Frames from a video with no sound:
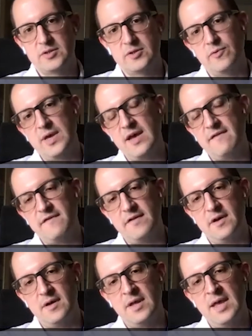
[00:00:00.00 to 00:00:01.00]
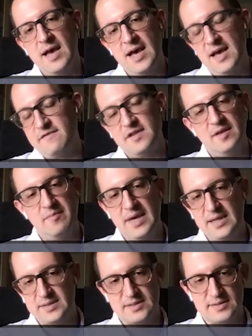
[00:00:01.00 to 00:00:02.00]
So we have I have
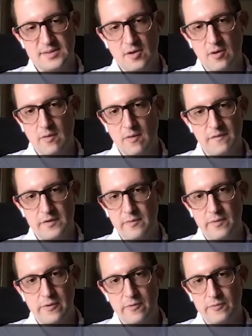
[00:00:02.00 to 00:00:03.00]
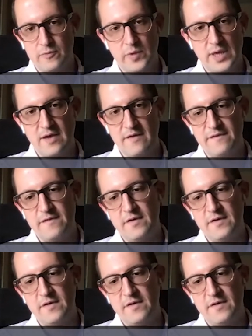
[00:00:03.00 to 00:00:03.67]
teammates all over the world. We have